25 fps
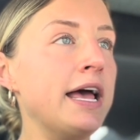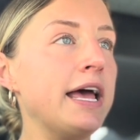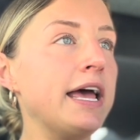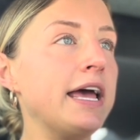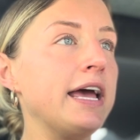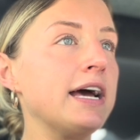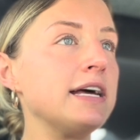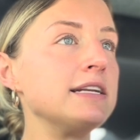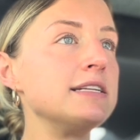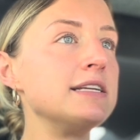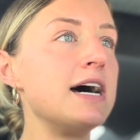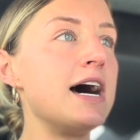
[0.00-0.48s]

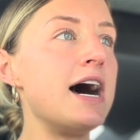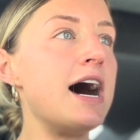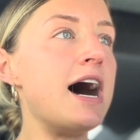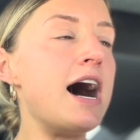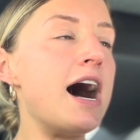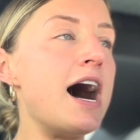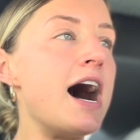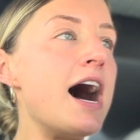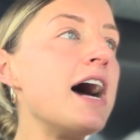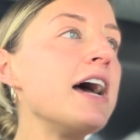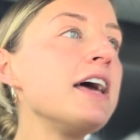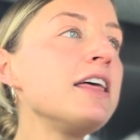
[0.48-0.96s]
And
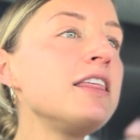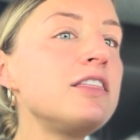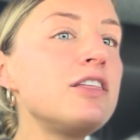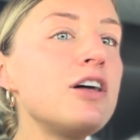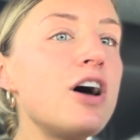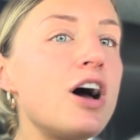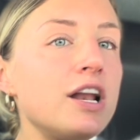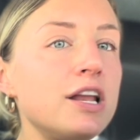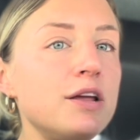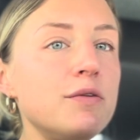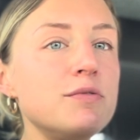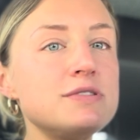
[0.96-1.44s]
I
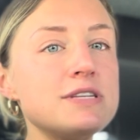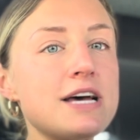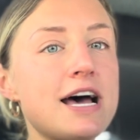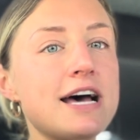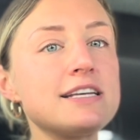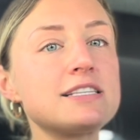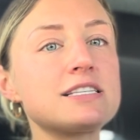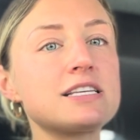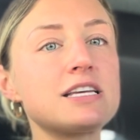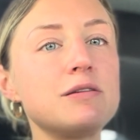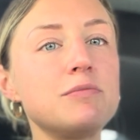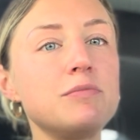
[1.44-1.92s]
thought he was
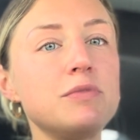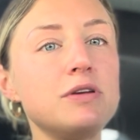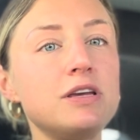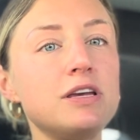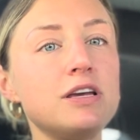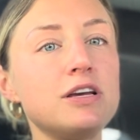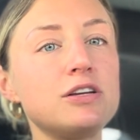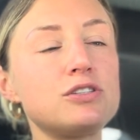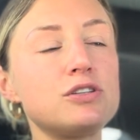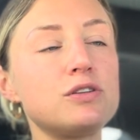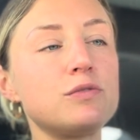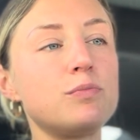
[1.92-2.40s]
asking
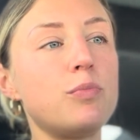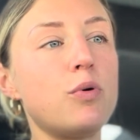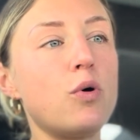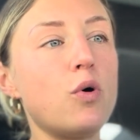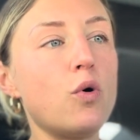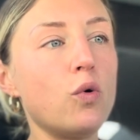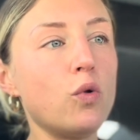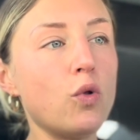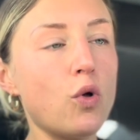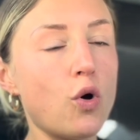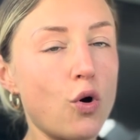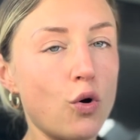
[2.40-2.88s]
me to
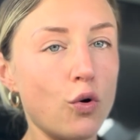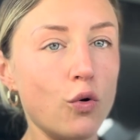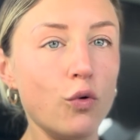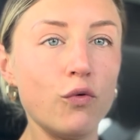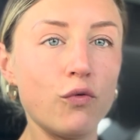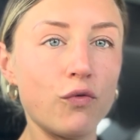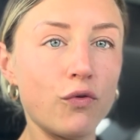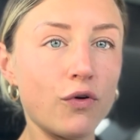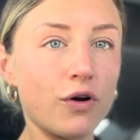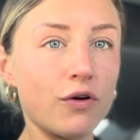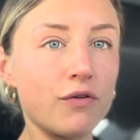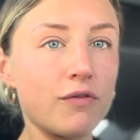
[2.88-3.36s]
pull
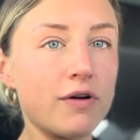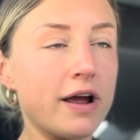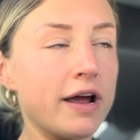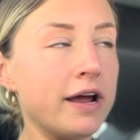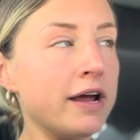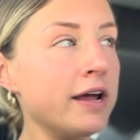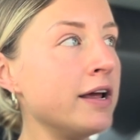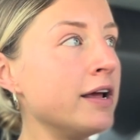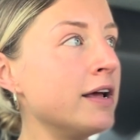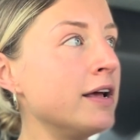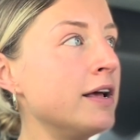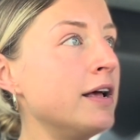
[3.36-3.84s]
over,
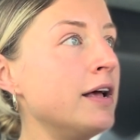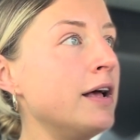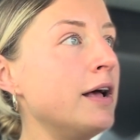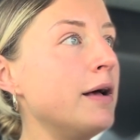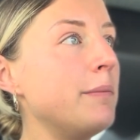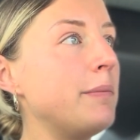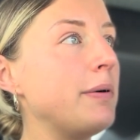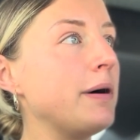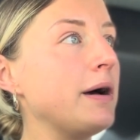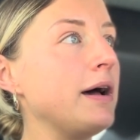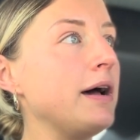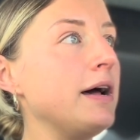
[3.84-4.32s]
right?
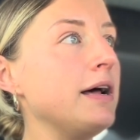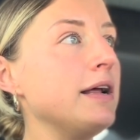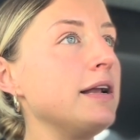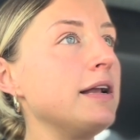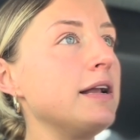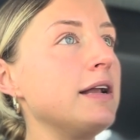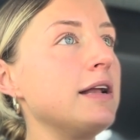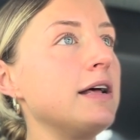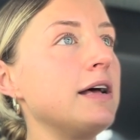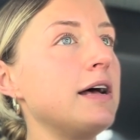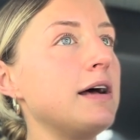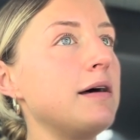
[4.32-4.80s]
But
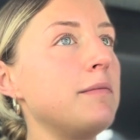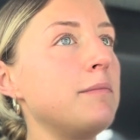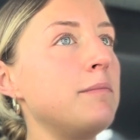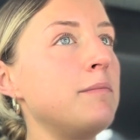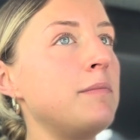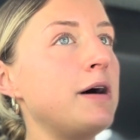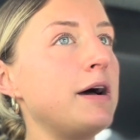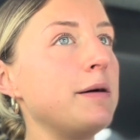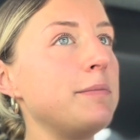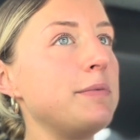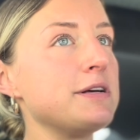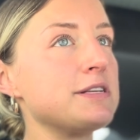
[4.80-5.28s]

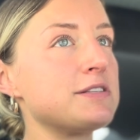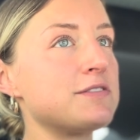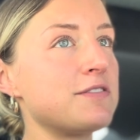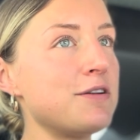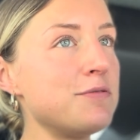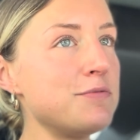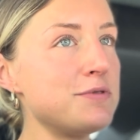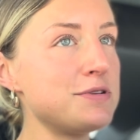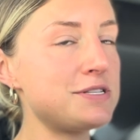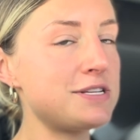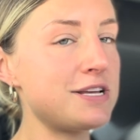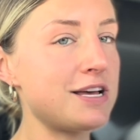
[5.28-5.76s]
my best
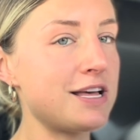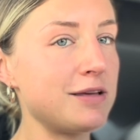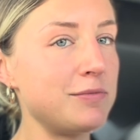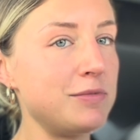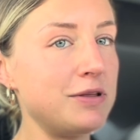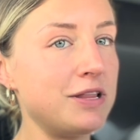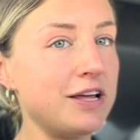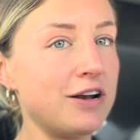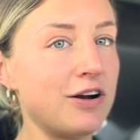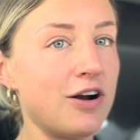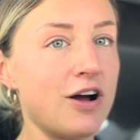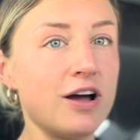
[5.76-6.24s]
friend was telling me
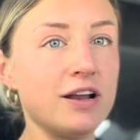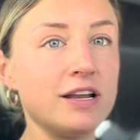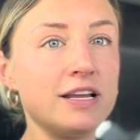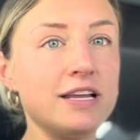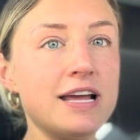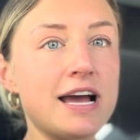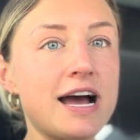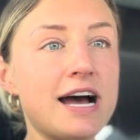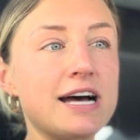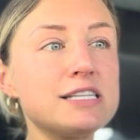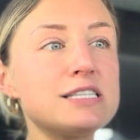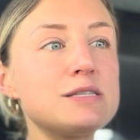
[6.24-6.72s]
later on,
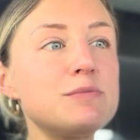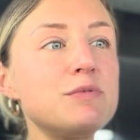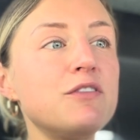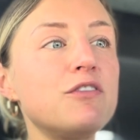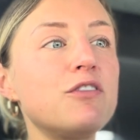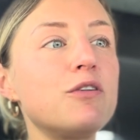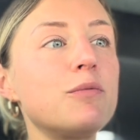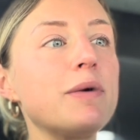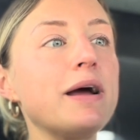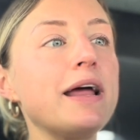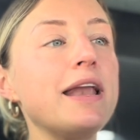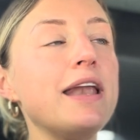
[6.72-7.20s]
he asked me
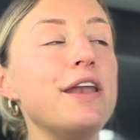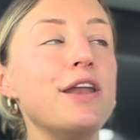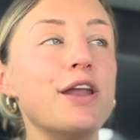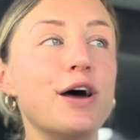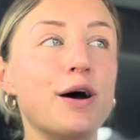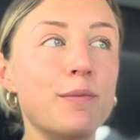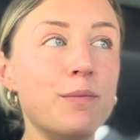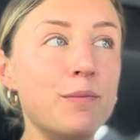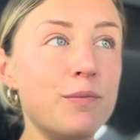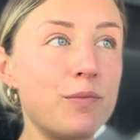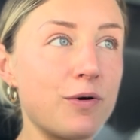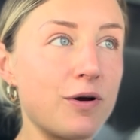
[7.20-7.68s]
for my
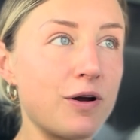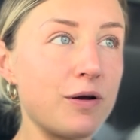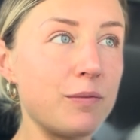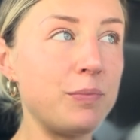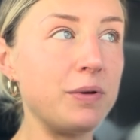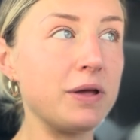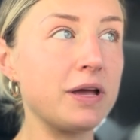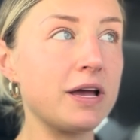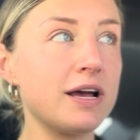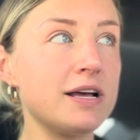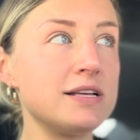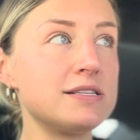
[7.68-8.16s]
number,
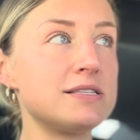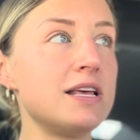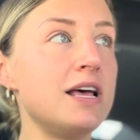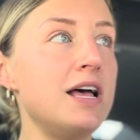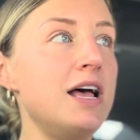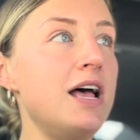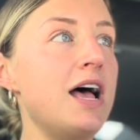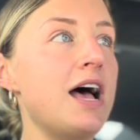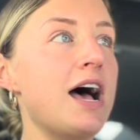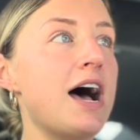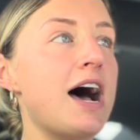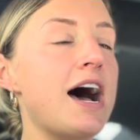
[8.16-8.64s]
because
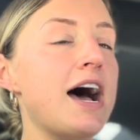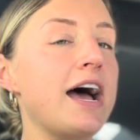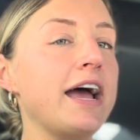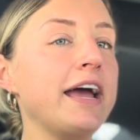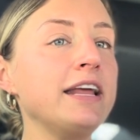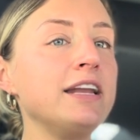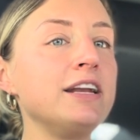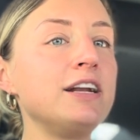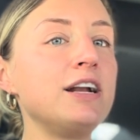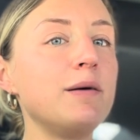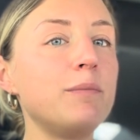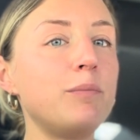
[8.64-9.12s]
I
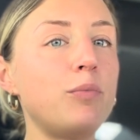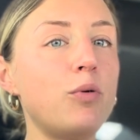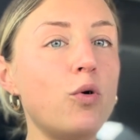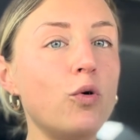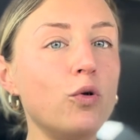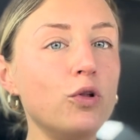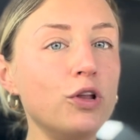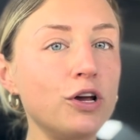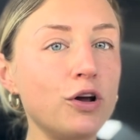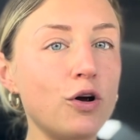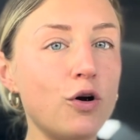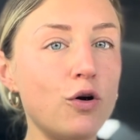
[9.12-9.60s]
ended up
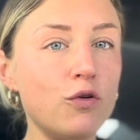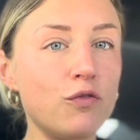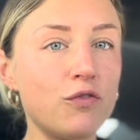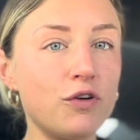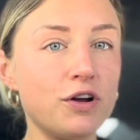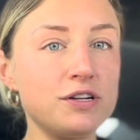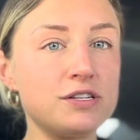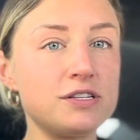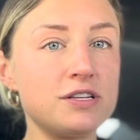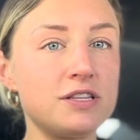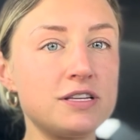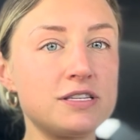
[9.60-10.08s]
pulling over
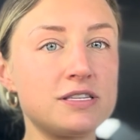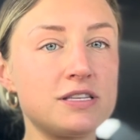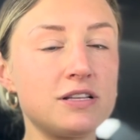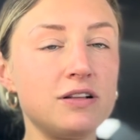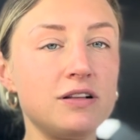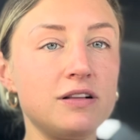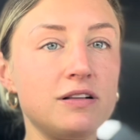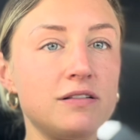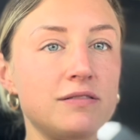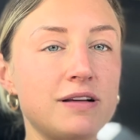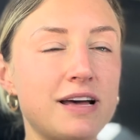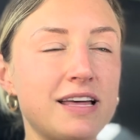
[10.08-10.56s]
into this
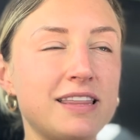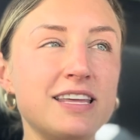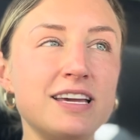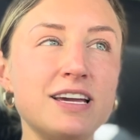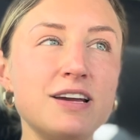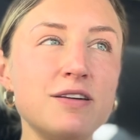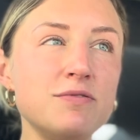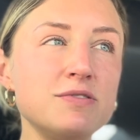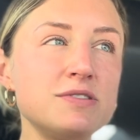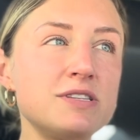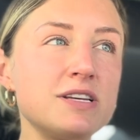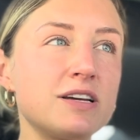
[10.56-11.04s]
little, I think
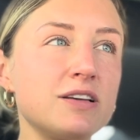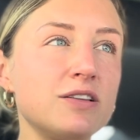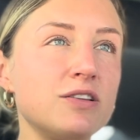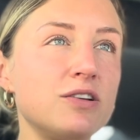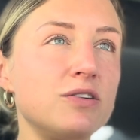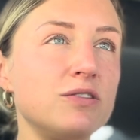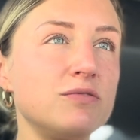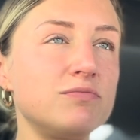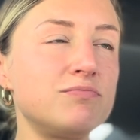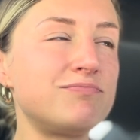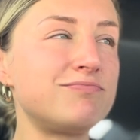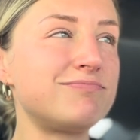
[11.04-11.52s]
it was like a
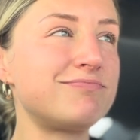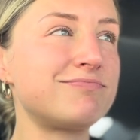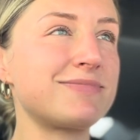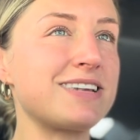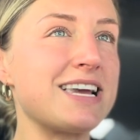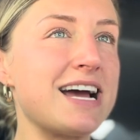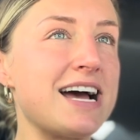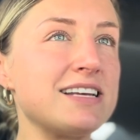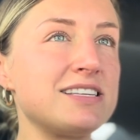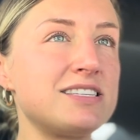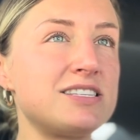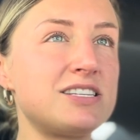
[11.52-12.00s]
little
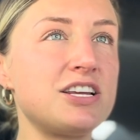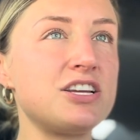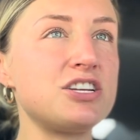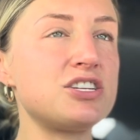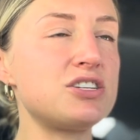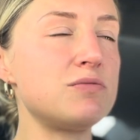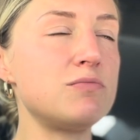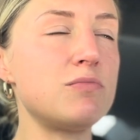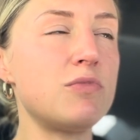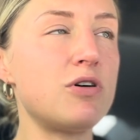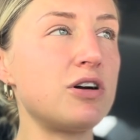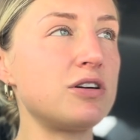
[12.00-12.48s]
gas
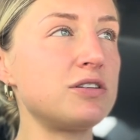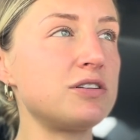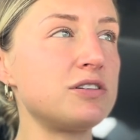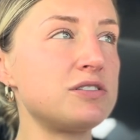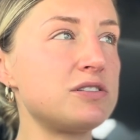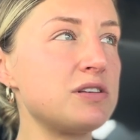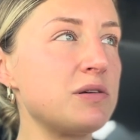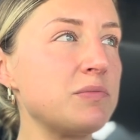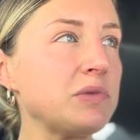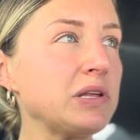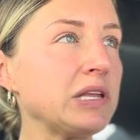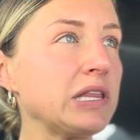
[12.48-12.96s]
station mart or
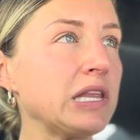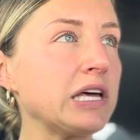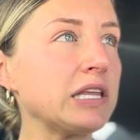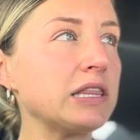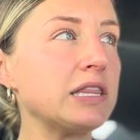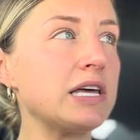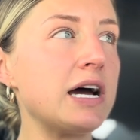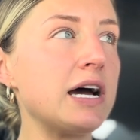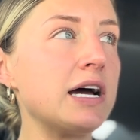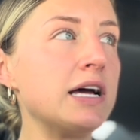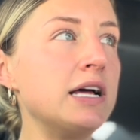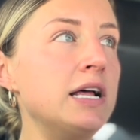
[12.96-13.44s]
something like
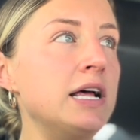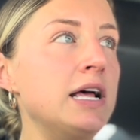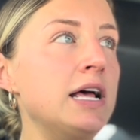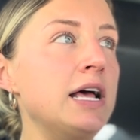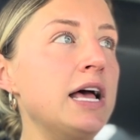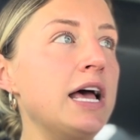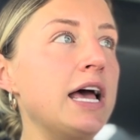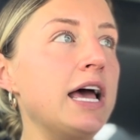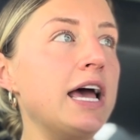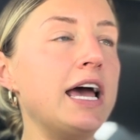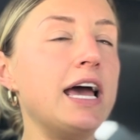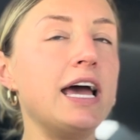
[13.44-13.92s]
that.
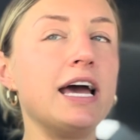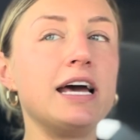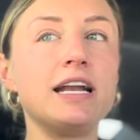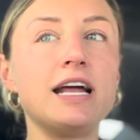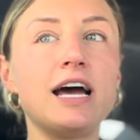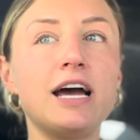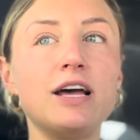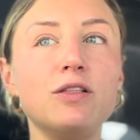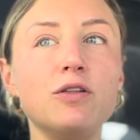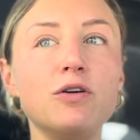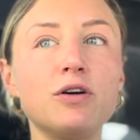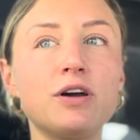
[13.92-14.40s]
And
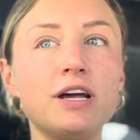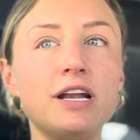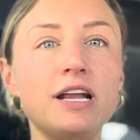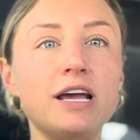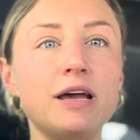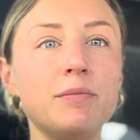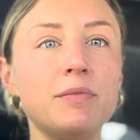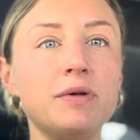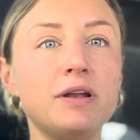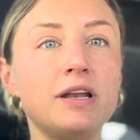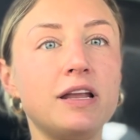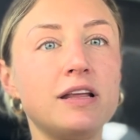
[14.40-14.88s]
I look at
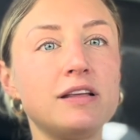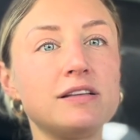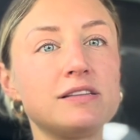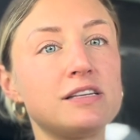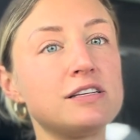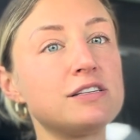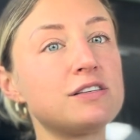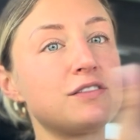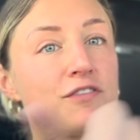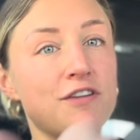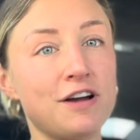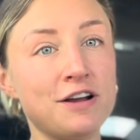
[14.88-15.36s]
him, and
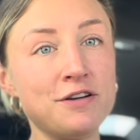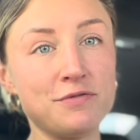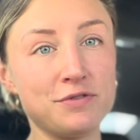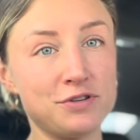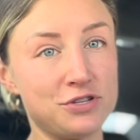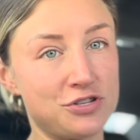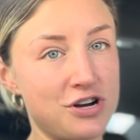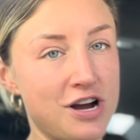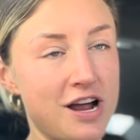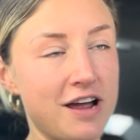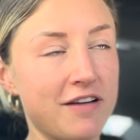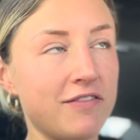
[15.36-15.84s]
his friend was
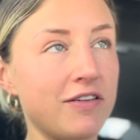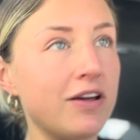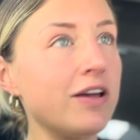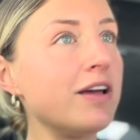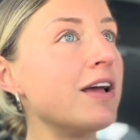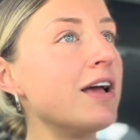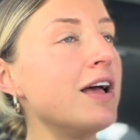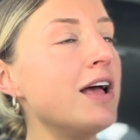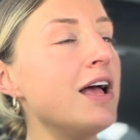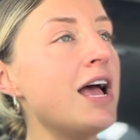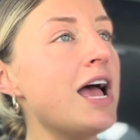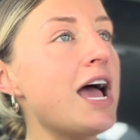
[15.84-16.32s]
driving,
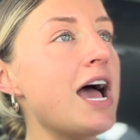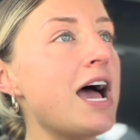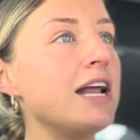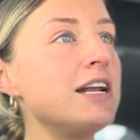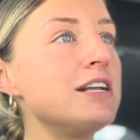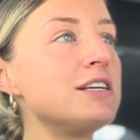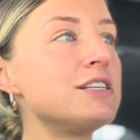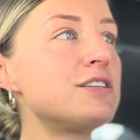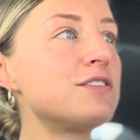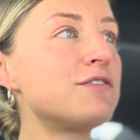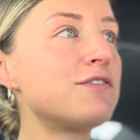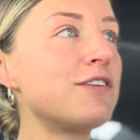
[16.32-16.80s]
and
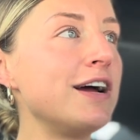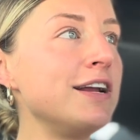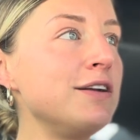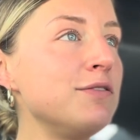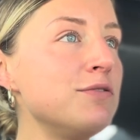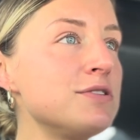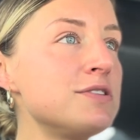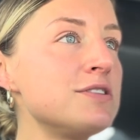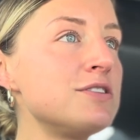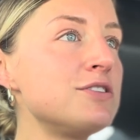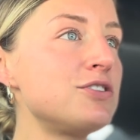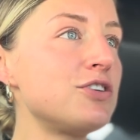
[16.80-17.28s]
his friend
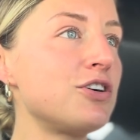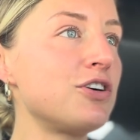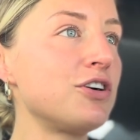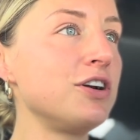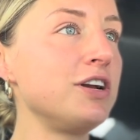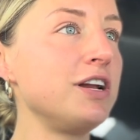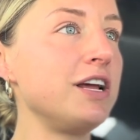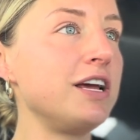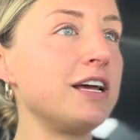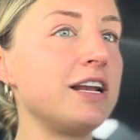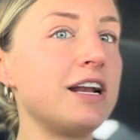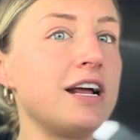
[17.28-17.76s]
wasn't
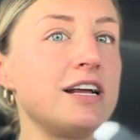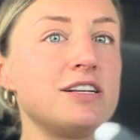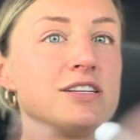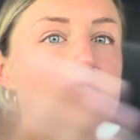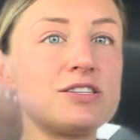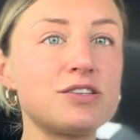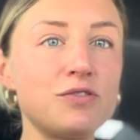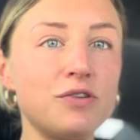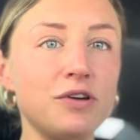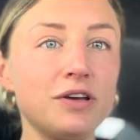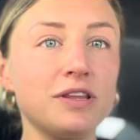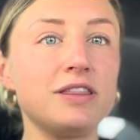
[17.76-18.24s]
turning, and I
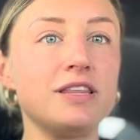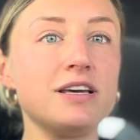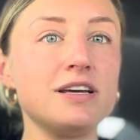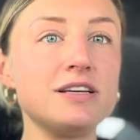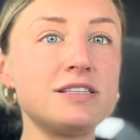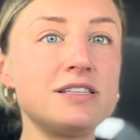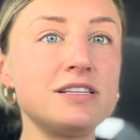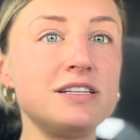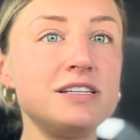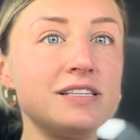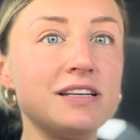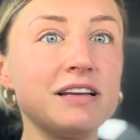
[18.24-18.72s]
just go like
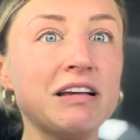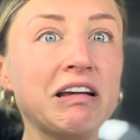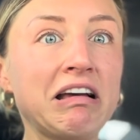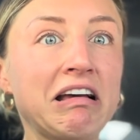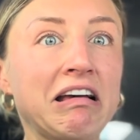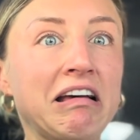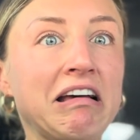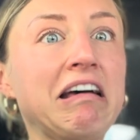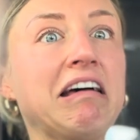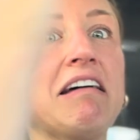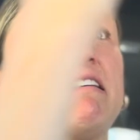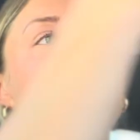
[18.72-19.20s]
this, and he's like,
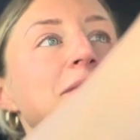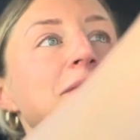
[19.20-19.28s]
ah!